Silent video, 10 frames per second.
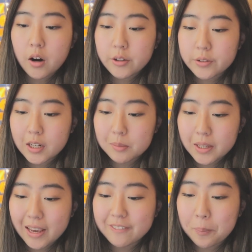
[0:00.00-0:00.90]
Are you kidding
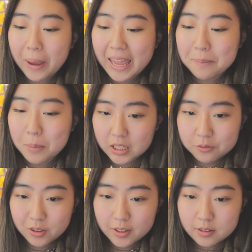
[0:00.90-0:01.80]
me? I have to pay money
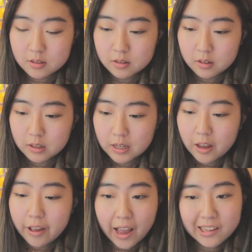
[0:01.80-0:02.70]
for this?
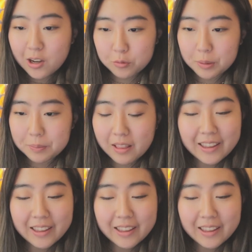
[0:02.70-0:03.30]
I got ripped.